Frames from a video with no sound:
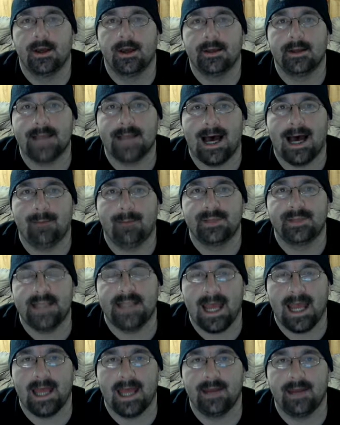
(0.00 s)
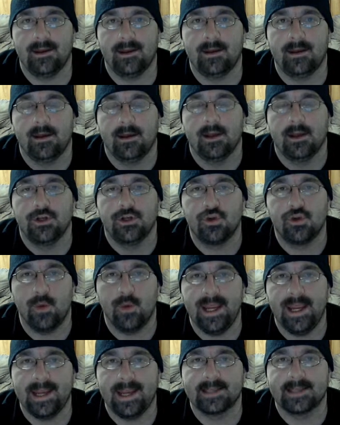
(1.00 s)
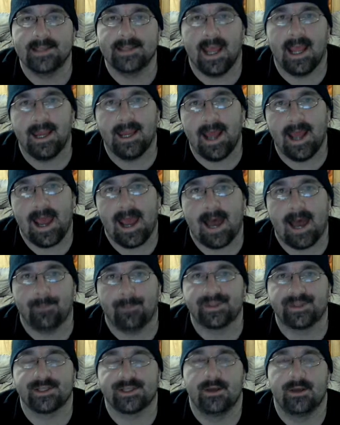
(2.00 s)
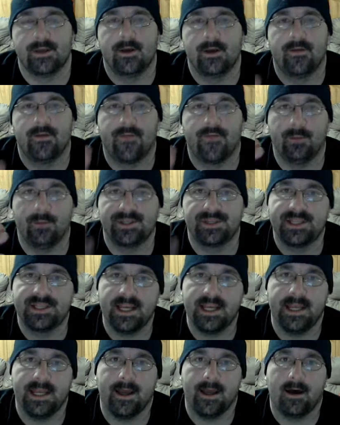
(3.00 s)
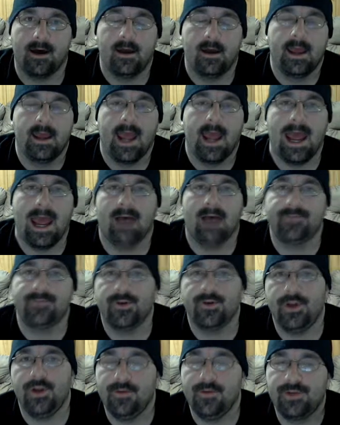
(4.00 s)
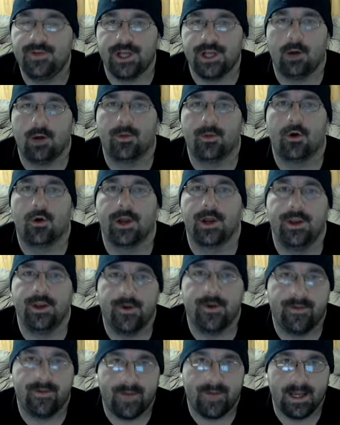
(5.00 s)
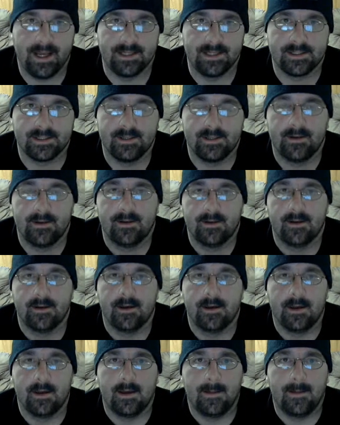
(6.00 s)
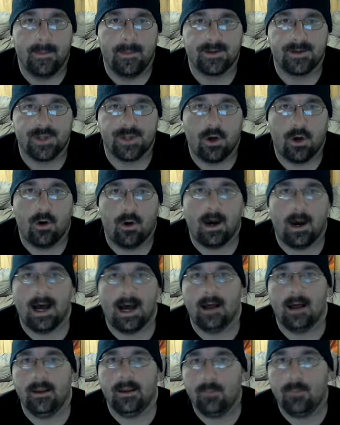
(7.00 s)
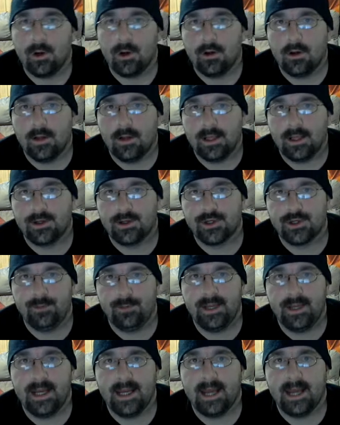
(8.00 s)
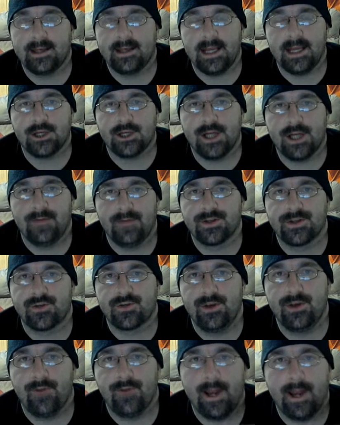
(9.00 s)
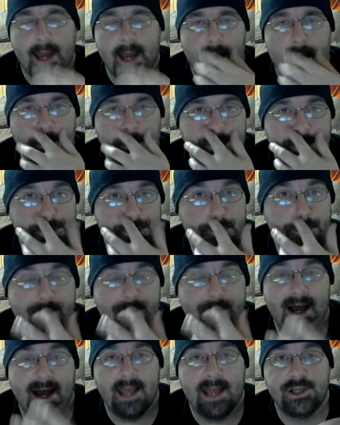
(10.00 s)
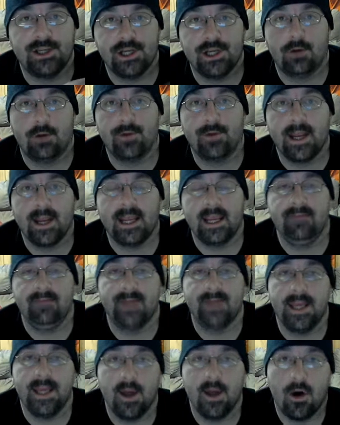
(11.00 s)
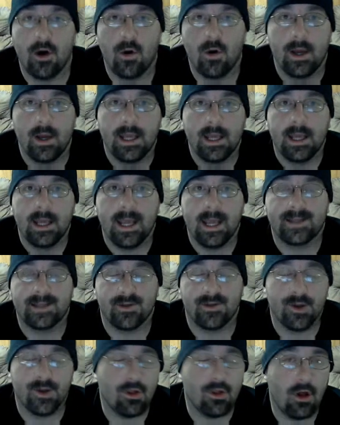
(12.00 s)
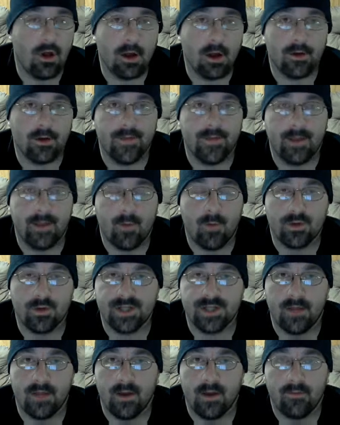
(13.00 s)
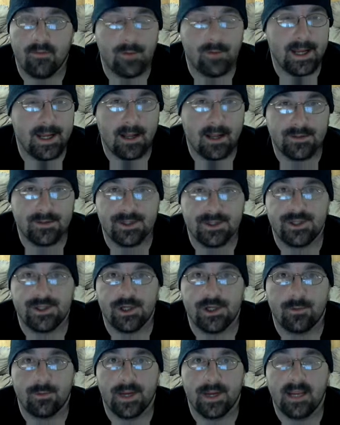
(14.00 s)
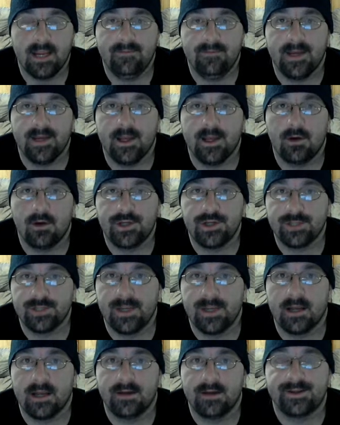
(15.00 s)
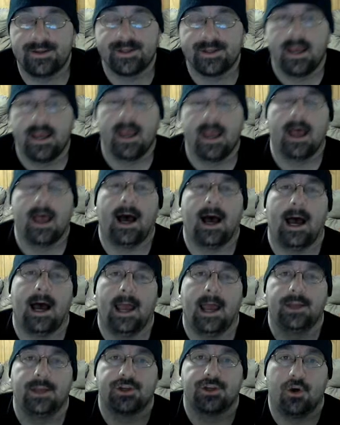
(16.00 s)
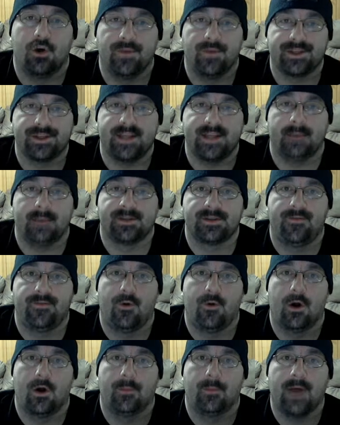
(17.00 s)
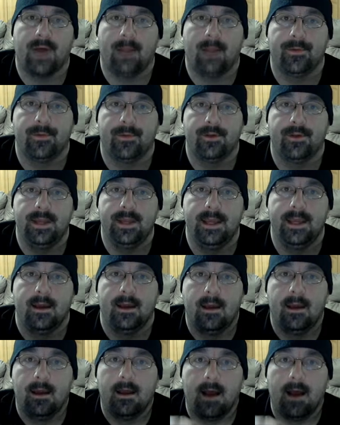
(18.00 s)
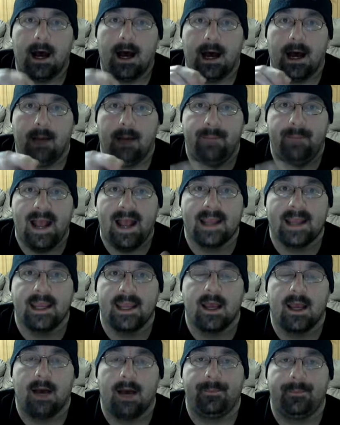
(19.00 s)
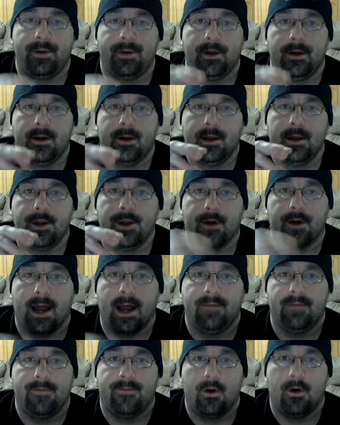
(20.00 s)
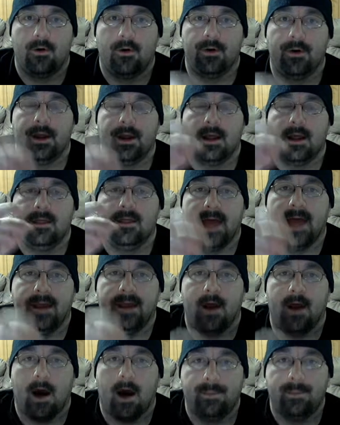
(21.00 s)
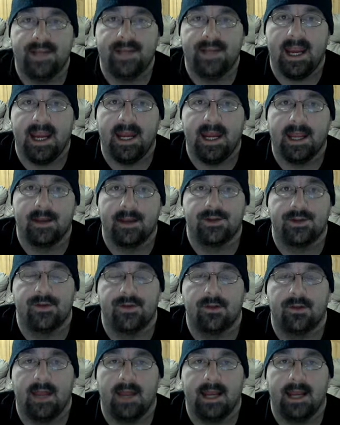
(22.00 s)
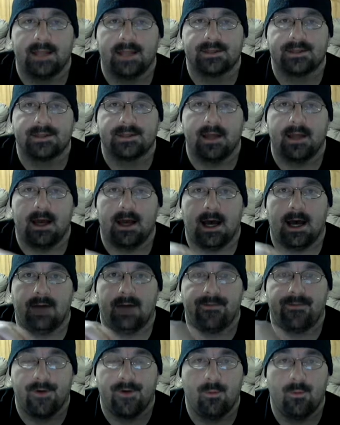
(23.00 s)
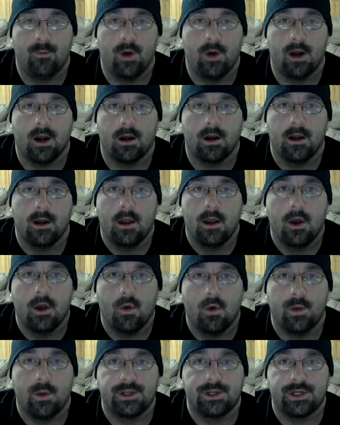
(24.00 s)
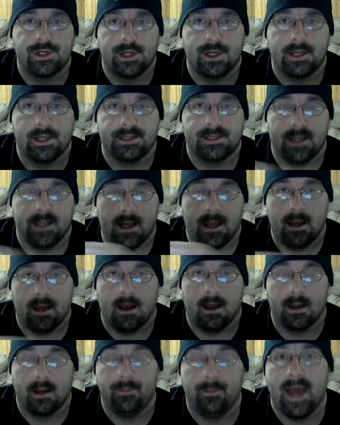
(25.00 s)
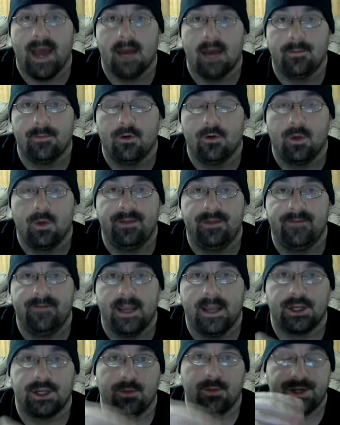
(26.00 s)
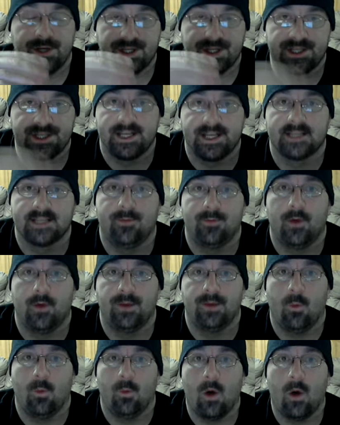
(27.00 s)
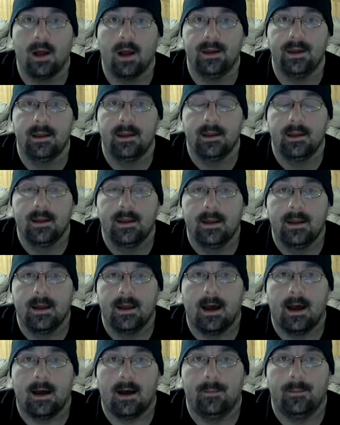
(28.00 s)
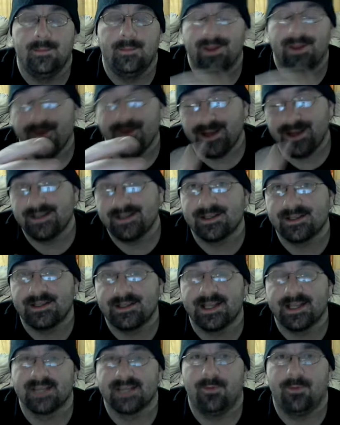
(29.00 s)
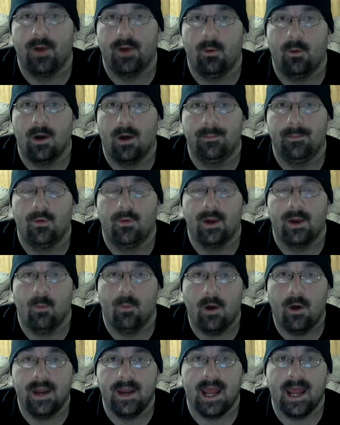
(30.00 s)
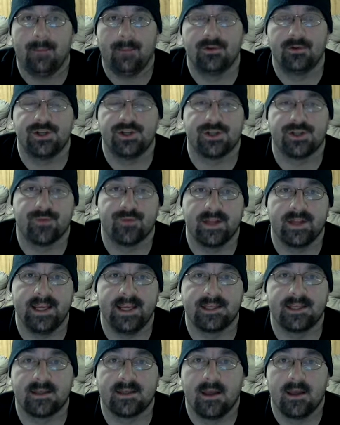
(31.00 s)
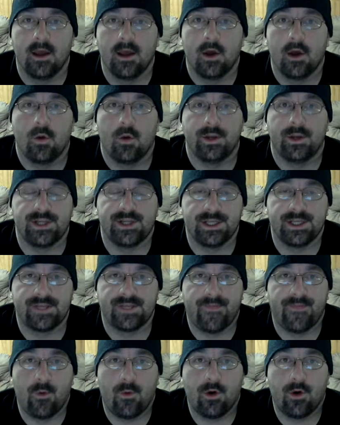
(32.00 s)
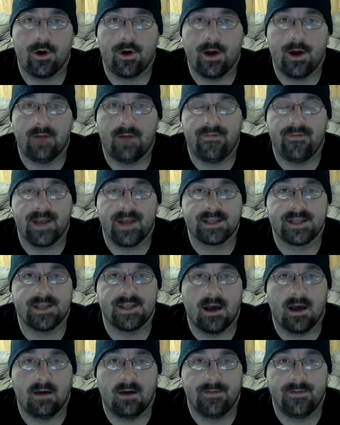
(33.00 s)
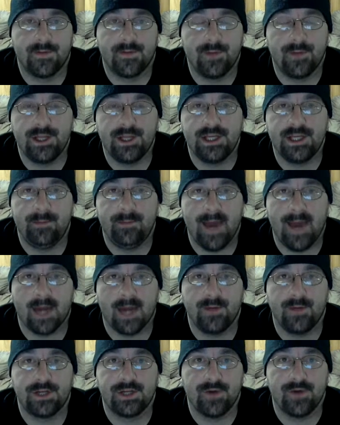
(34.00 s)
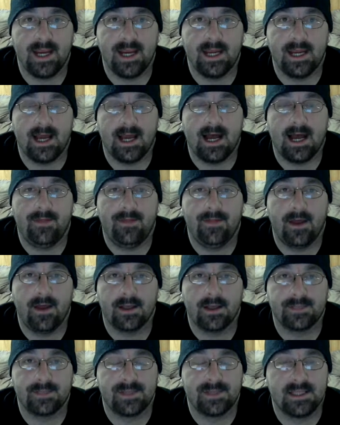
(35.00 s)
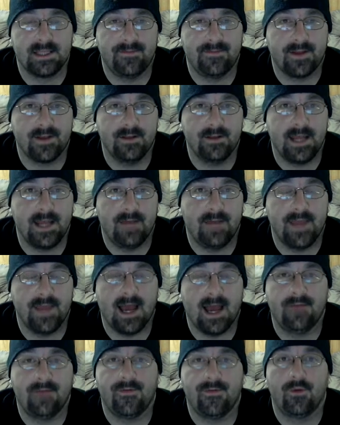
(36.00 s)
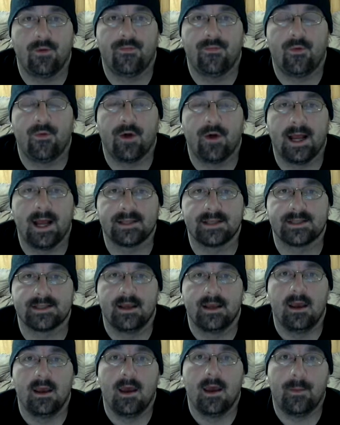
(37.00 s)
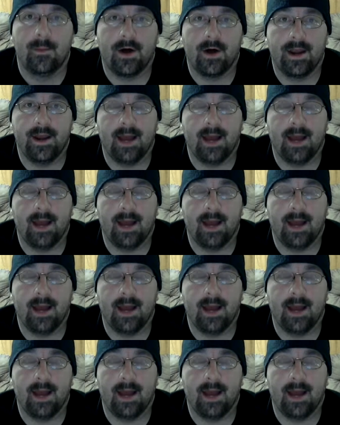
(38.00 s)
top 10 tweaks and apps from Cydia after you've jailbroken your device. So should be an annotation on the screen right now to my jailbreaking video. It's a little longer than everybody else's jailbreaking video just because I show the steps for properly backing up your iPhone, then updating to the latest firmware, which is compatible with Evasion, which is 6.1. There is 6.1.1 Apple just released, which is for a fix of 3G battery drain specifically on the iPhone 4S. But